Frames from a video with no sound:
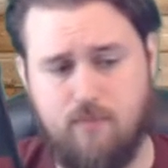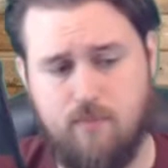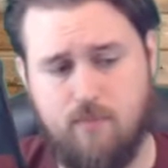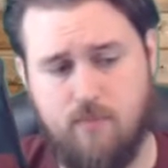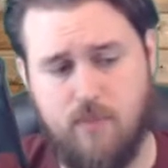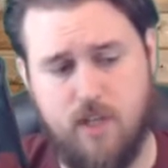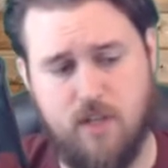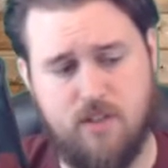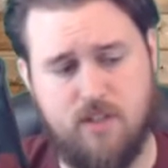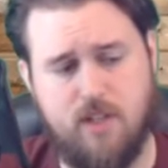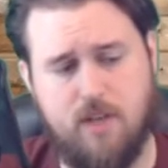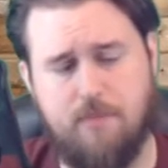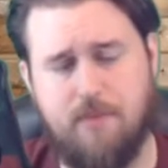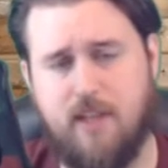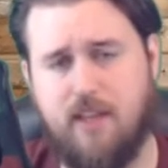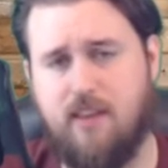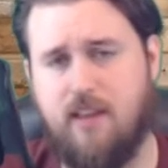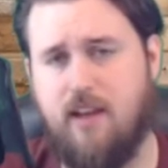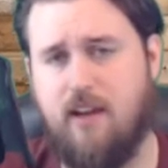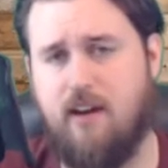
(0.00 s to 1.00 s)
there's
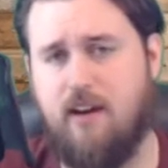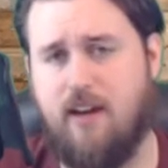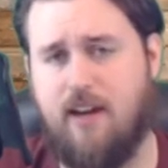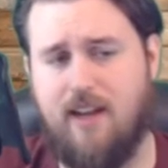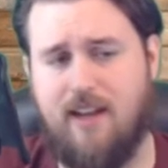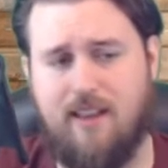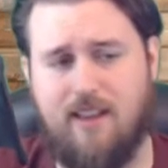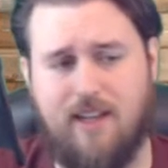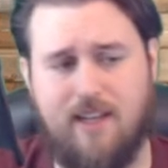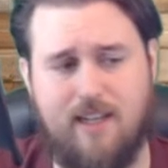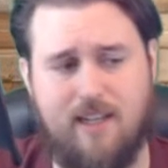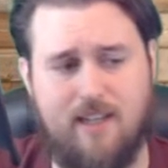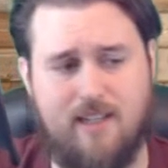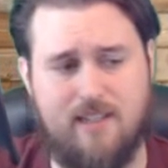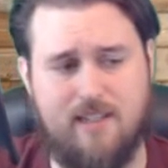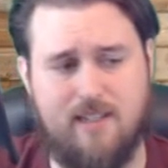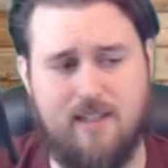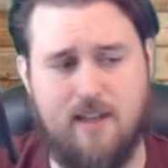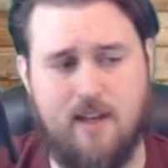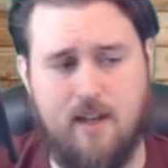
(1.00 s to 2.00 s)
something there, and I like
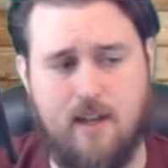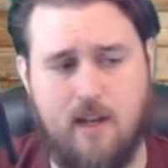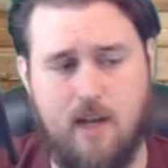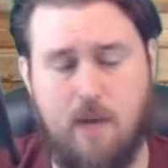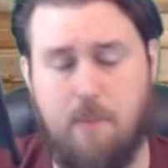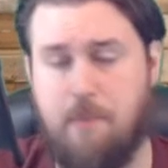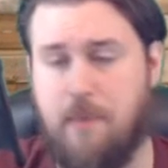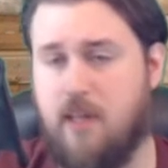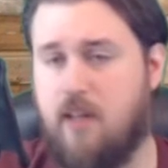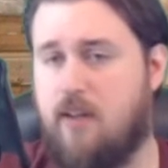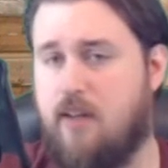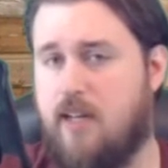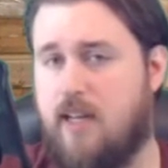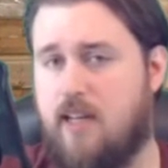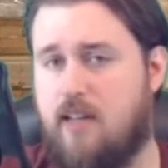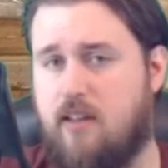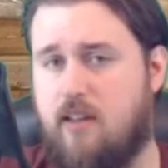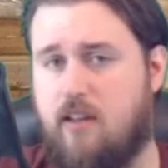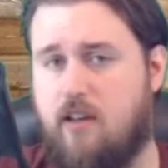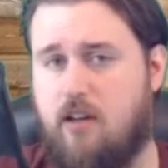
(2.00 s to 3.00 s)
his ability
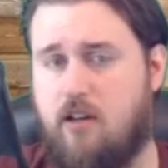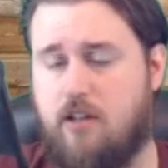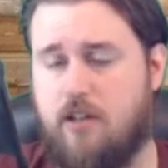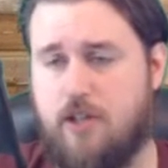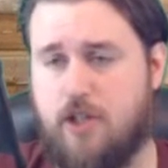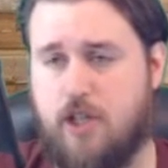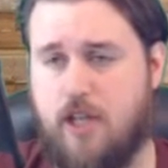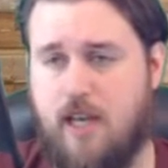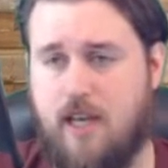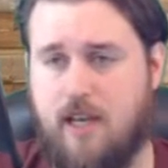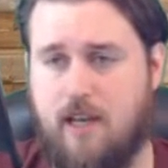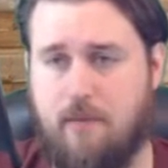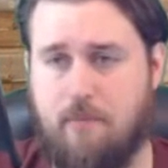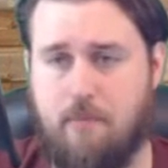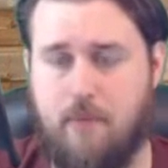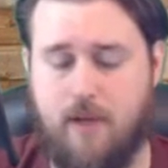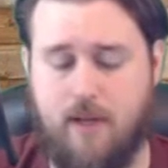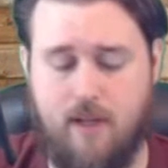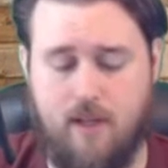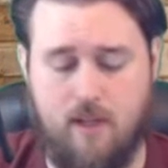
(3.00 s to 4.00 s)
at the college
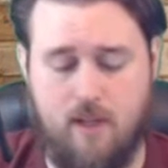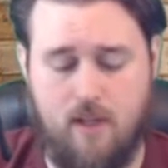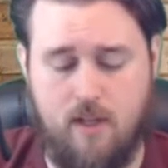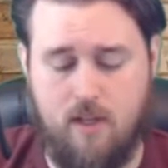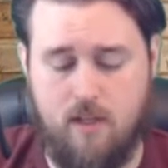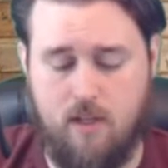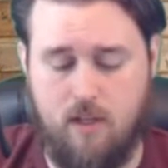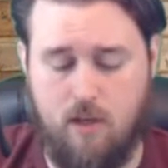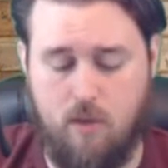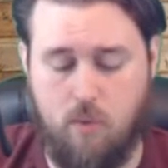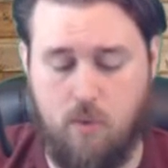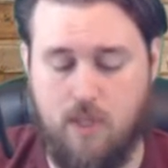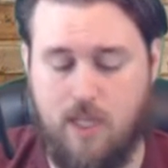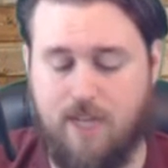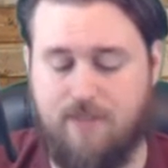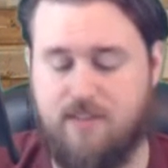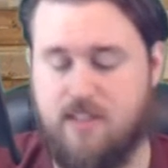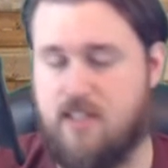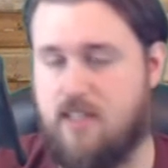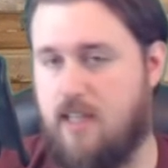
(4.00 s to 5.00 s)
game. But, you know, we'll
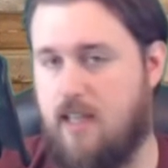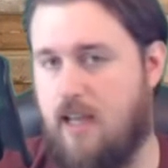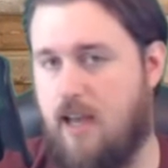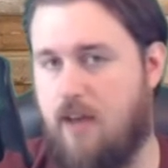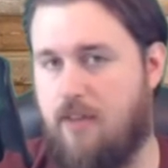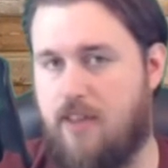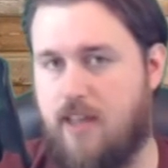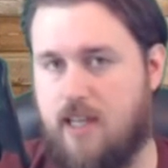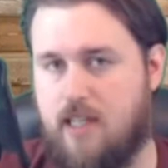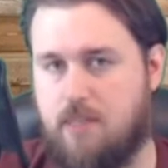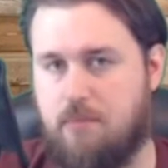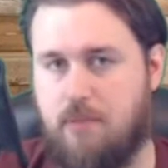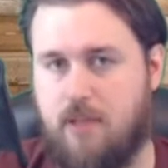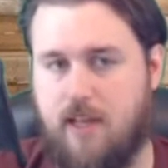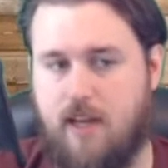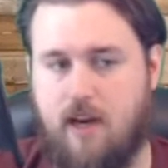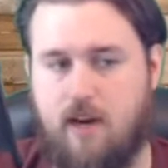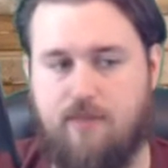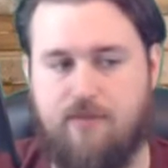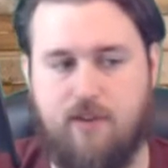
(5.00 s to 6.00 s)
have to see how things
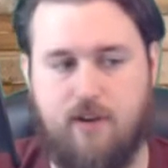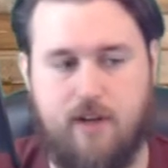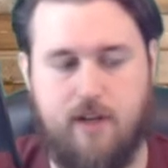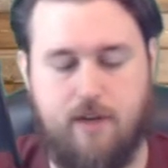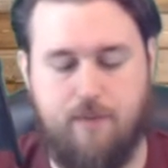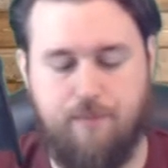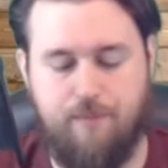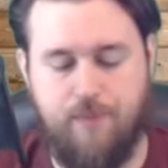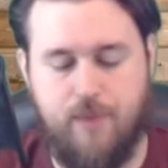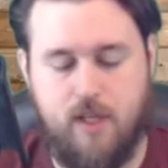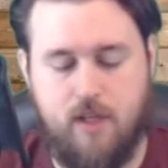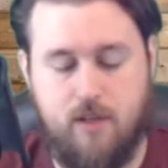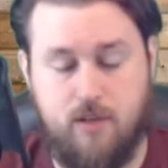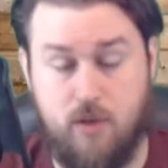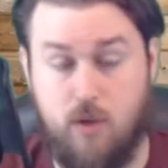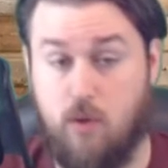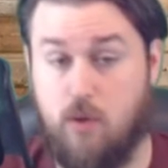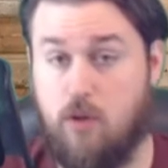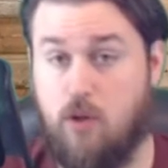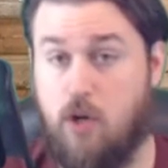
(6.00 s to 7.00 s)
play out for him.
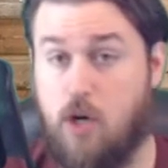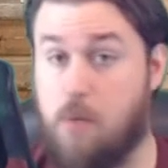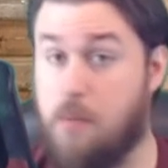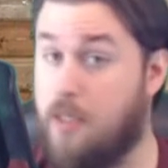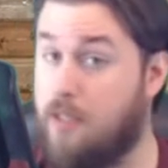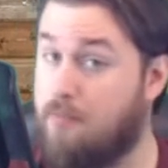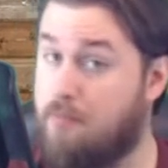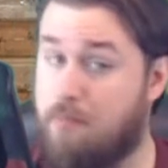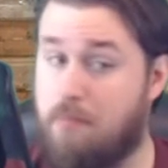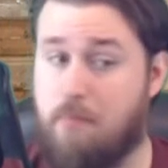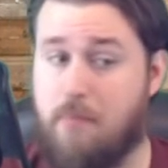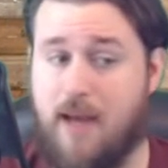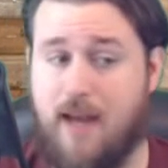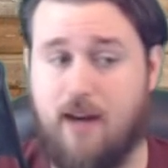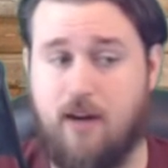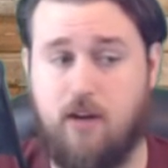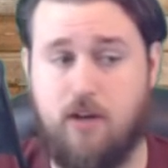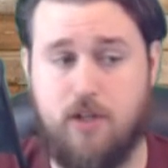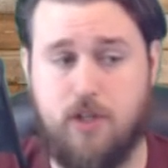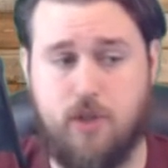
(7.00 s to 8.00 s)
So Oklahoma,
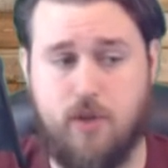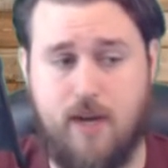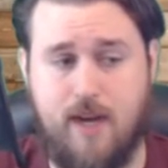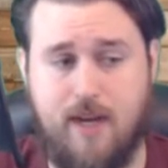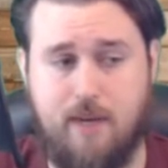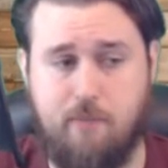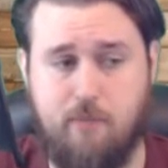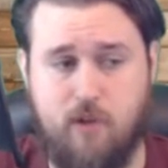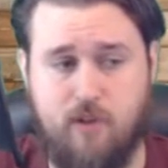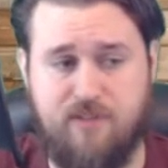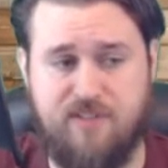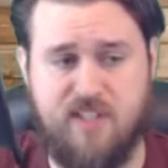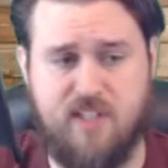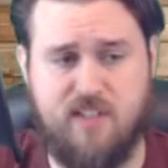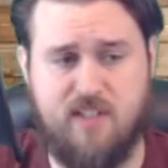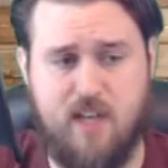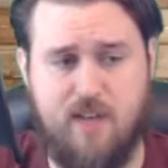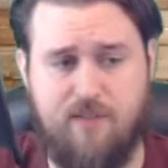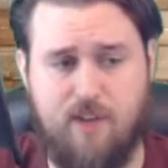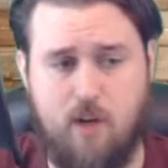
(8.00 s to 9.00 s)
back on track, moves to
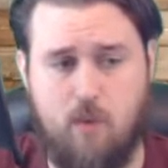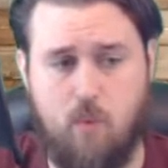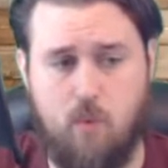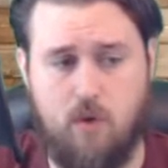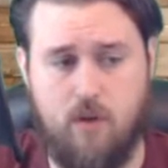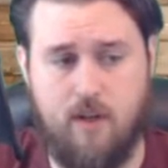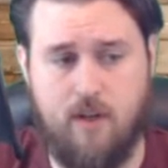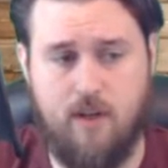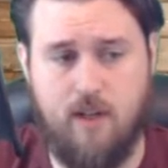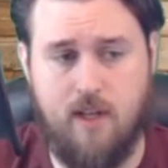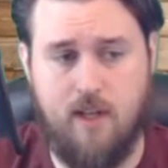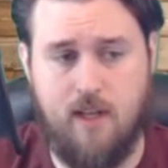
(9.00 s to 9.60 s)
7-1,